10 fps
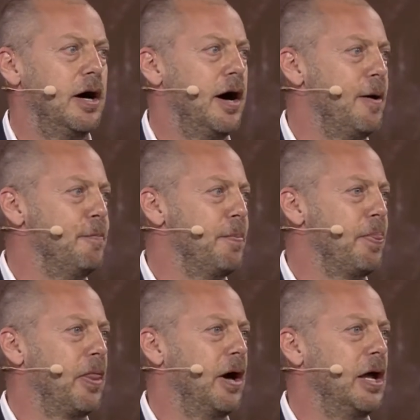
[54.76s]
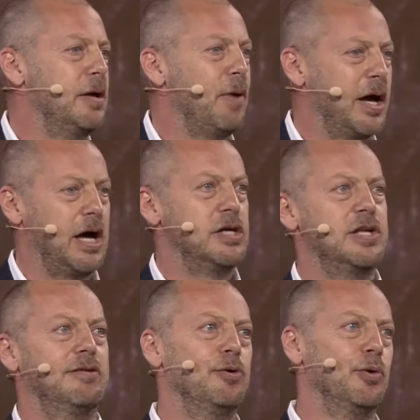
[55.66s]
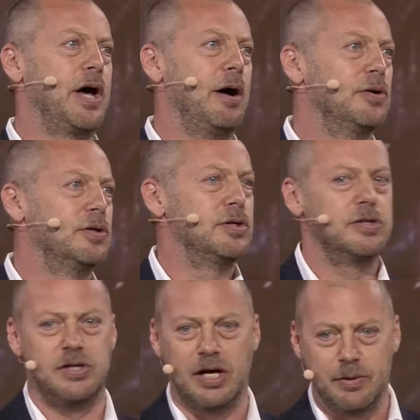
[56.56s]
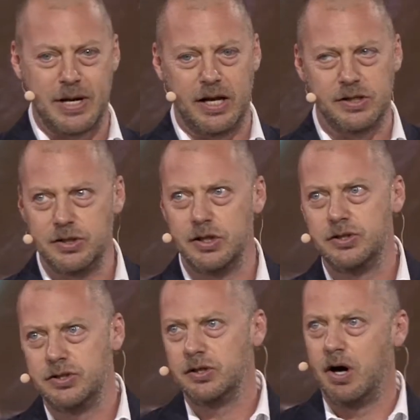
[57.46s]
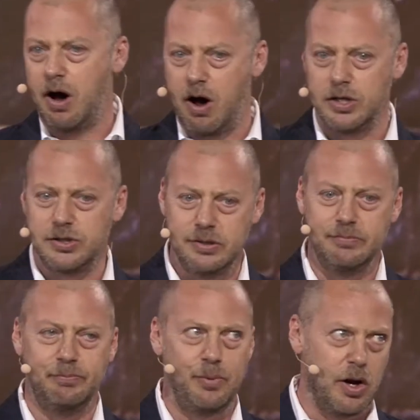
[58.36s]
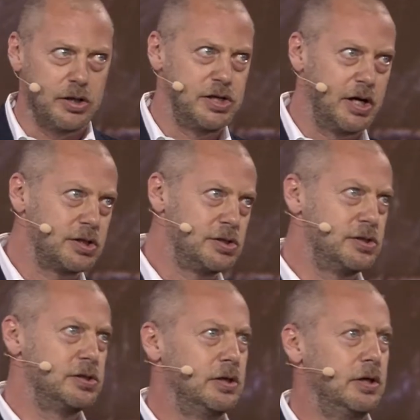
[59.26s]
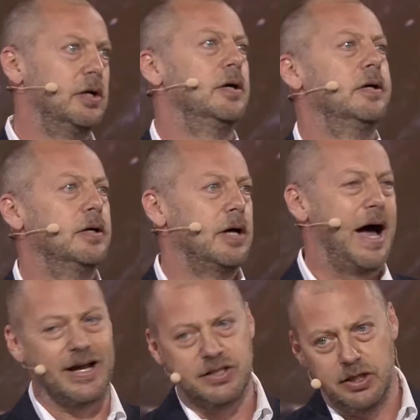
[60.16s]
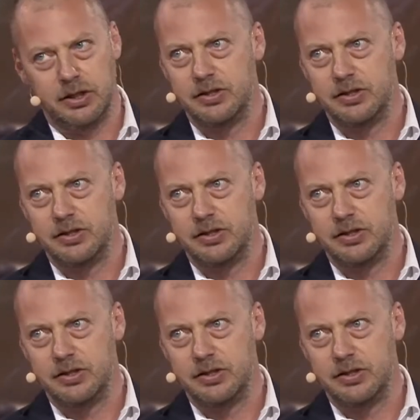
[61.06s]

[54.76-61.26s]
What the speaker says: And in my case, that ruled out psychoanalysis, art, politics, acting,